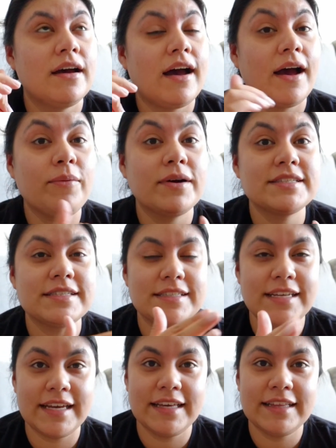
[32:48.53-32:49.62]
I wasn't
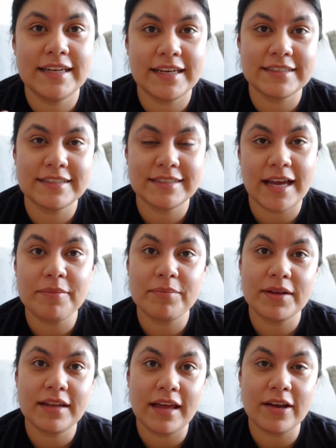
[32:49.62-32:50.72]
taking the next step
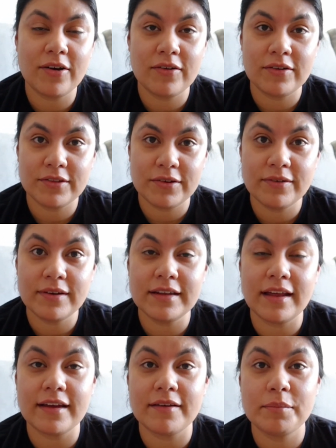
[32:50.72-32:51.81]
and like going through and
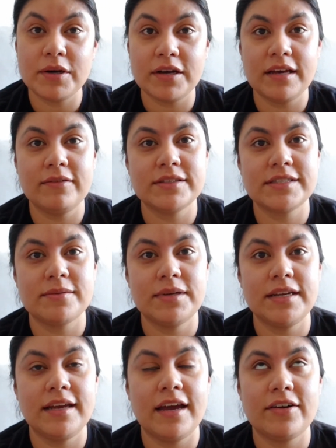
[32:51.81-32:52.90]
like booking with
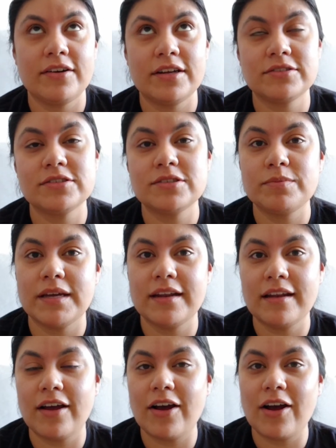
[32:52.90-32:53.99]
somebody, and Ernesto's been
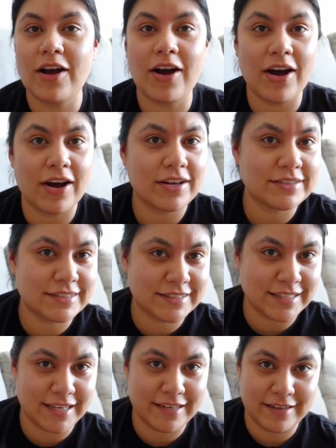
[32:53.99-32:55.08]

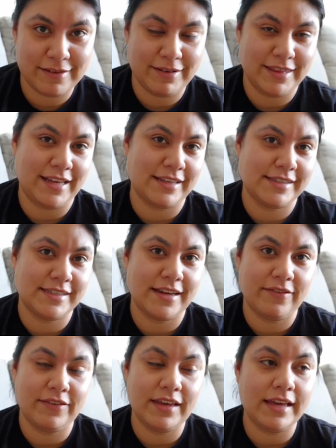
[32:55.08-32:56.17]
godsend with that
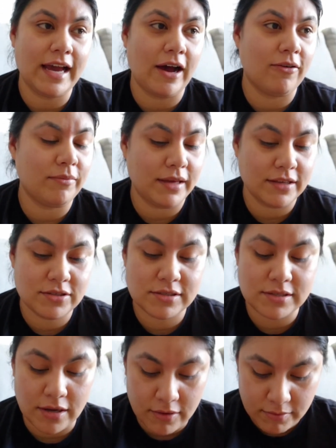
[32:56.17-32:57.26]
stuff. He helped me
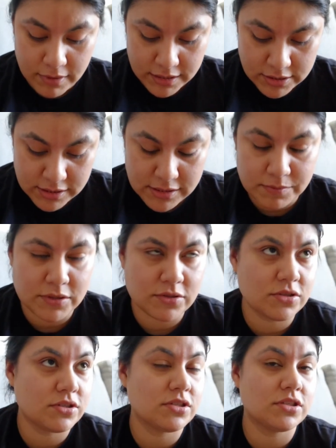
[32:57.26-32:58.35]
so much. He's been
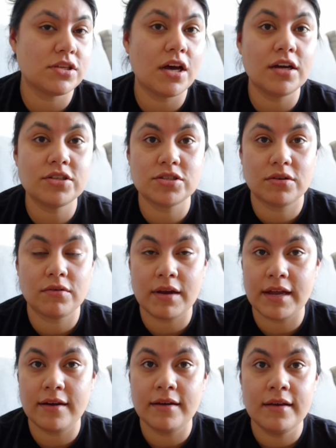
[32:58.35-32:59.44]
such a
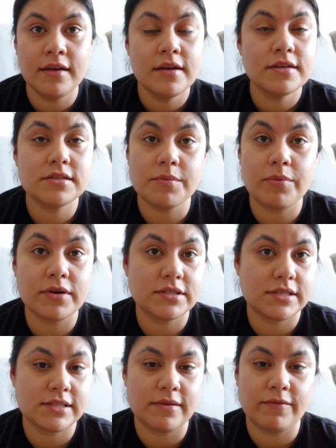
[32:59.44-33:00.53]
great support
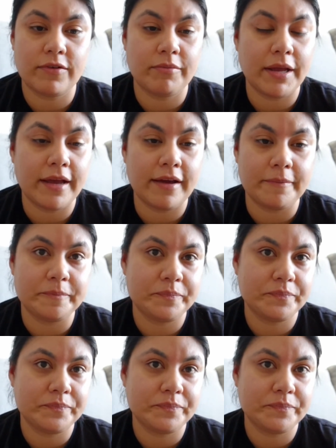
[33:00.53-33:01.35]
system for me, and